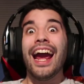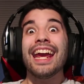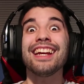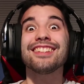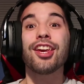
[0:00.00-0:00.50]

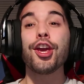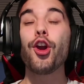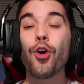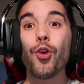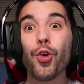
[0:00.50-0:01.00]
He's
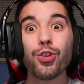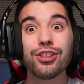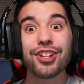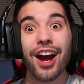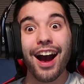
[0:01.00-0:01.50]

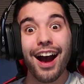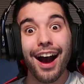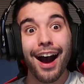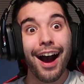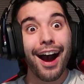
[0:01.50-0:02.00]
huge!
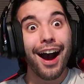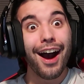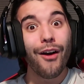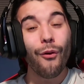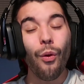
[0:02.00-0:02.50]

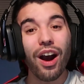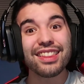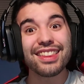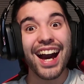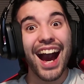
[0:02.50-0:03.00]
What
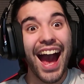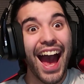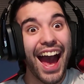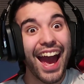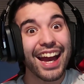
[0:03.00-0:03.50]
the heck?